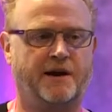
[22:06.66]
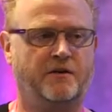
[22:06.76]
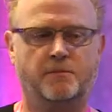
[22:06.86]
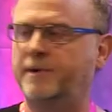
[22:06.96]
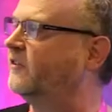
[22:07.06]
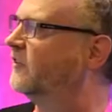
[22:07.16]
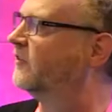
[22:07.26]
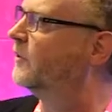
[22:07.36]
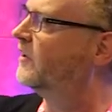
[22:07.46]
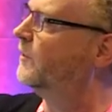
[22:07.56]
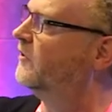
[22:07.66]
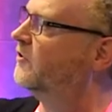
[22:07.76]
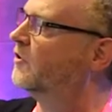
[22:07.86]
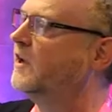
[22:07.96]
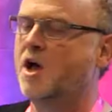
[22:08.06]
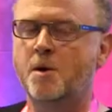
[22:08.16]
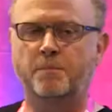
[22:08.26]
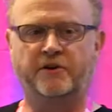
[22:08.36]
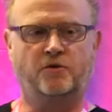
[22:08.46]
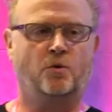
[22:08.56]
area of the business with somebody's story,
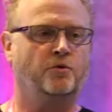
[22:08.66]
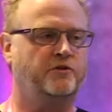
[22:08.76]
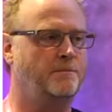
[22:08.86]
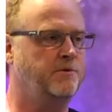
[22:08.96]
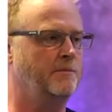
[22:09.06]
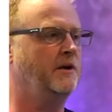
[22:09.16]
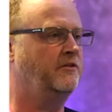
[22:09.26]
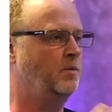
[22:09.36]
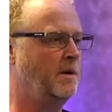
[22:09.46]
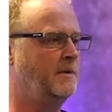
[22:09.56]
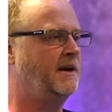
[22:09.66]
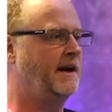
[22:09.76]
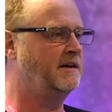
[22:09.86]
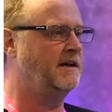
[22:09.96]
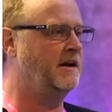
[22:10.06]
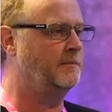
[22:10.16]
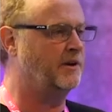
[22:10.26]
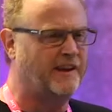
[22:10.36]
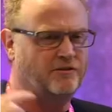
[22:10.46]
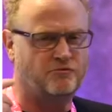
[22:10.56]
but it's also promoting women in engineering,
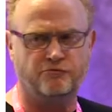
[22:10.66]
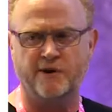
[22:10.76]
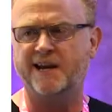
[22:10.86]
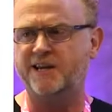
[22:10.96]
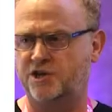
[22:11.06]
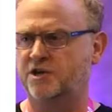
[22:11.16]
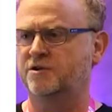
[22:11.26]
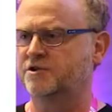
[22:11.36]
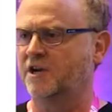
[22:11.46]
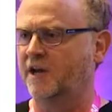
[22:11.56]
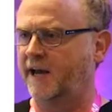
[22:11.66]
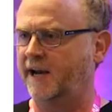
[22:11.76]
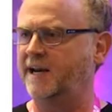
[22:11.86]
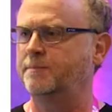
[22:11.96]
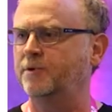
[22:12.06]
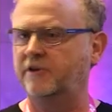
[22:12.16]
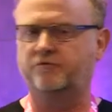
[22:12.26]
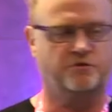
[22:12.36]
because that's really huge in anybody that's